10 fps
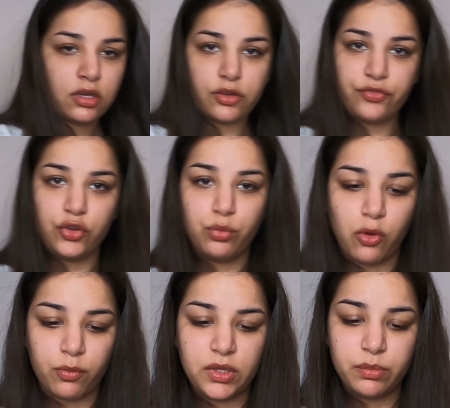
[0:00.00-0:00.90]
A few
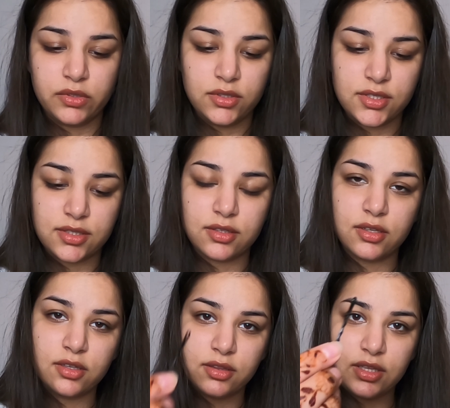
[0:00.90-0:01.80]
bobby pins,
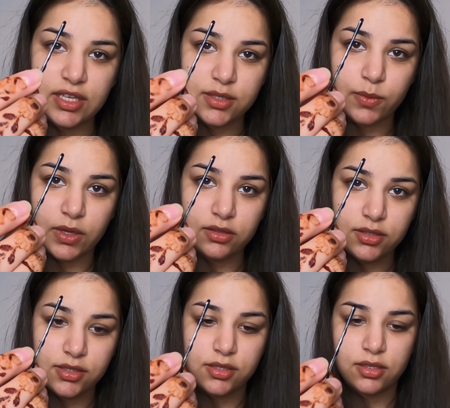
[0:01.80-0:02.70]
these ones.